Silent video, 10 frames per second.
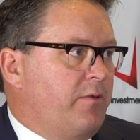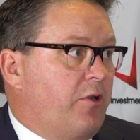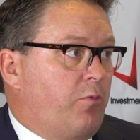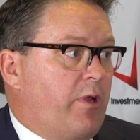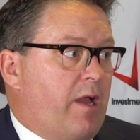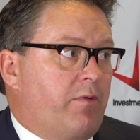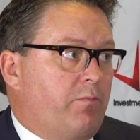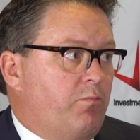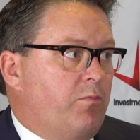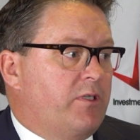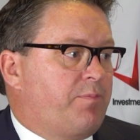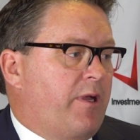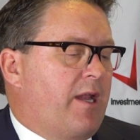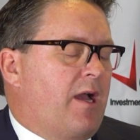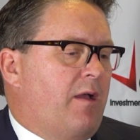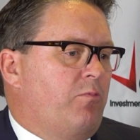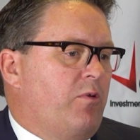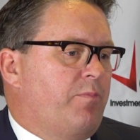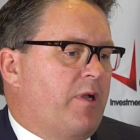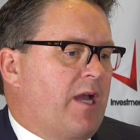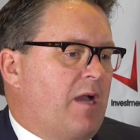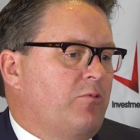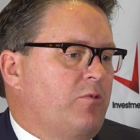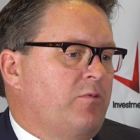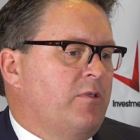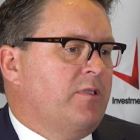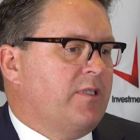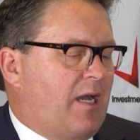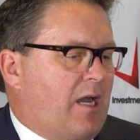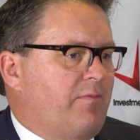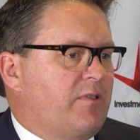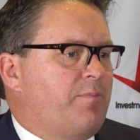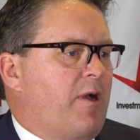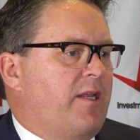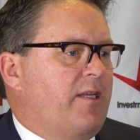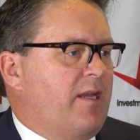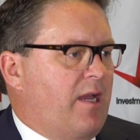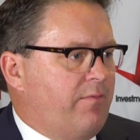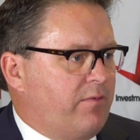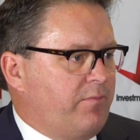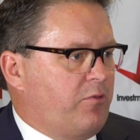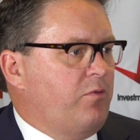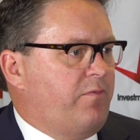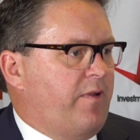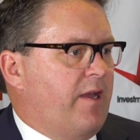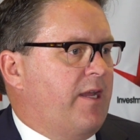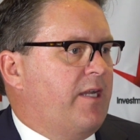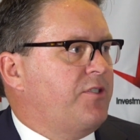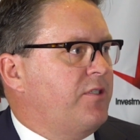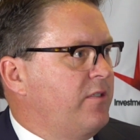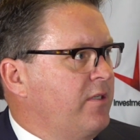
you know, we've been able to harvest money, have a good foundation,